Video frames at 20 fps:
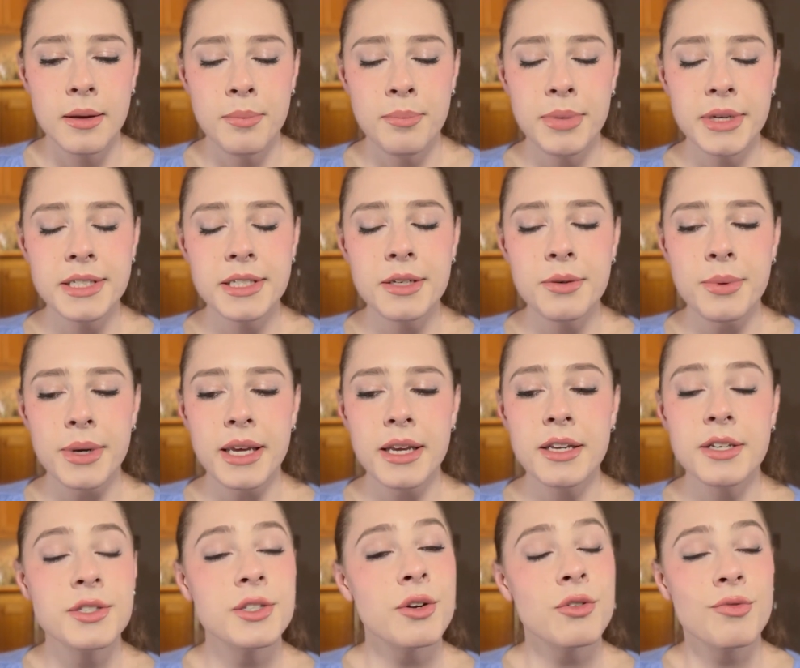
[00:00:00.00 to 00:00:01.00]
Busy week.
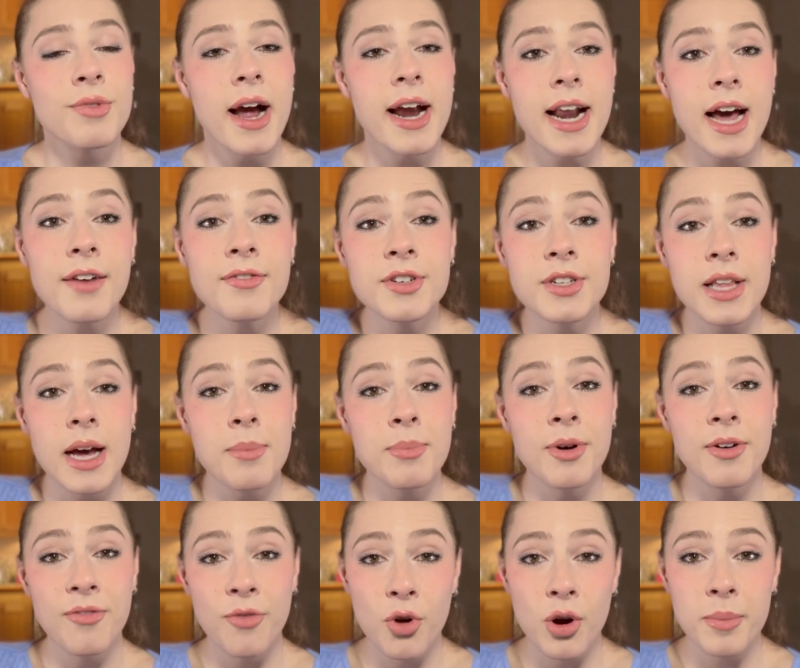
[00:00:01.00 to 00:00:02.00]
So right after that
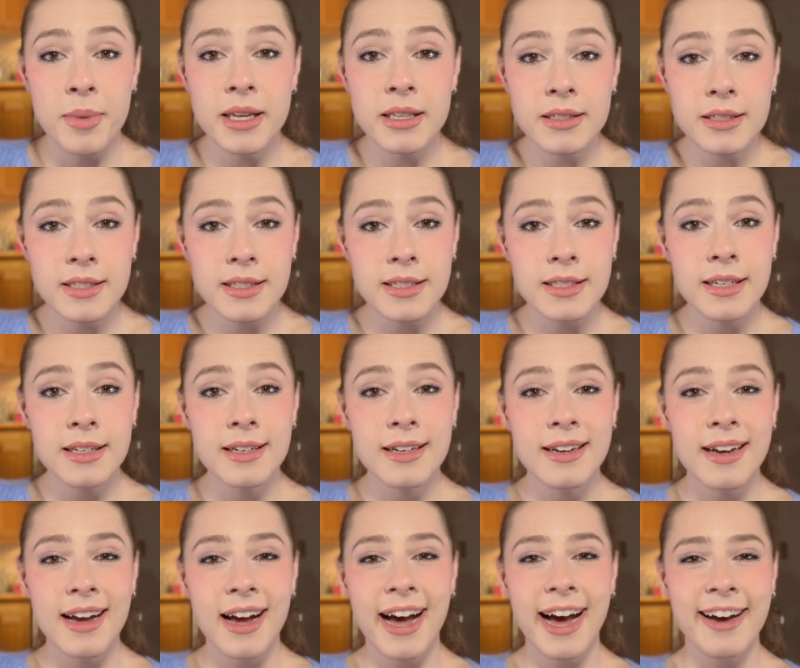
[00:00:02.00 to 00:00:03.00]
performance,
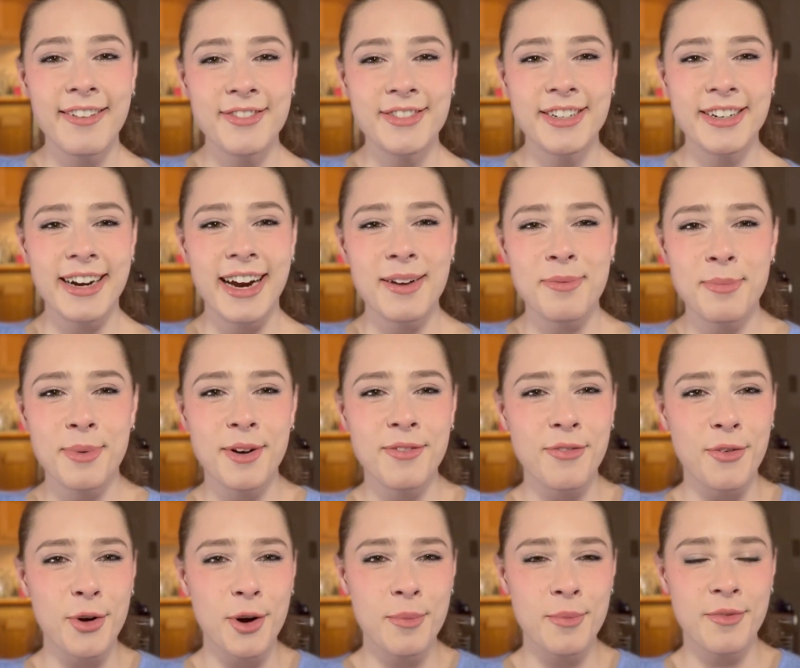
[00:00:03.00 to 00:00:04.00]
after I
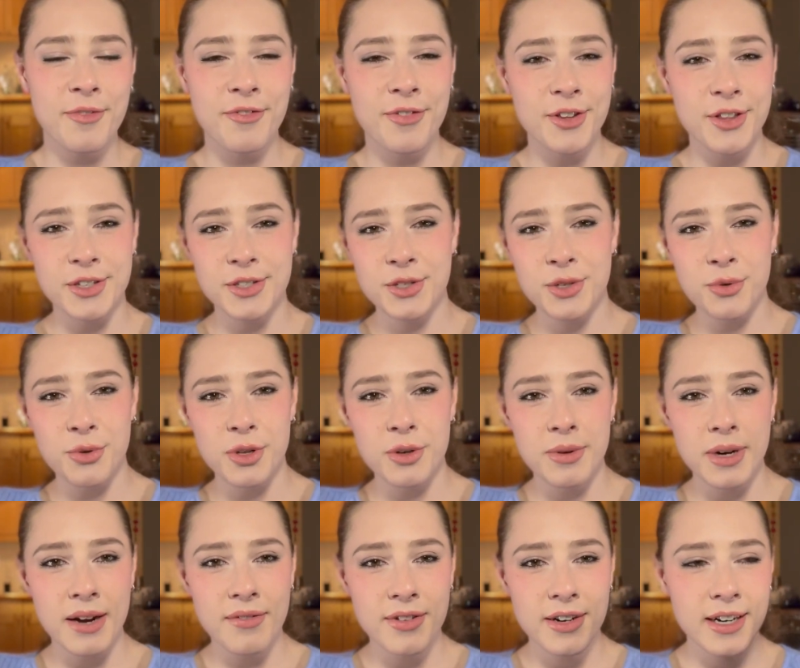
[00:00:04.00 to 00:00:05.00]
perform for the school or
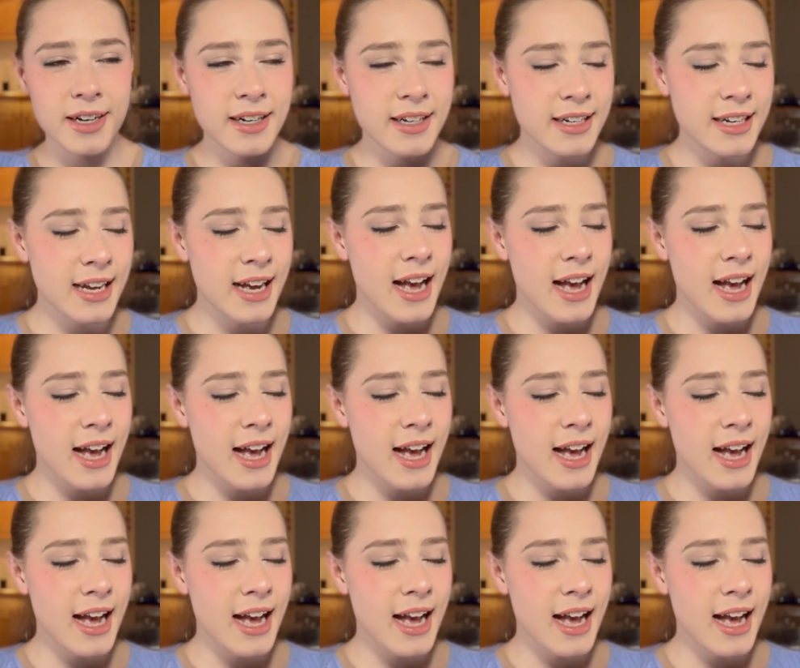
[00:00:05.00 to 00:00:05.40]
whatever,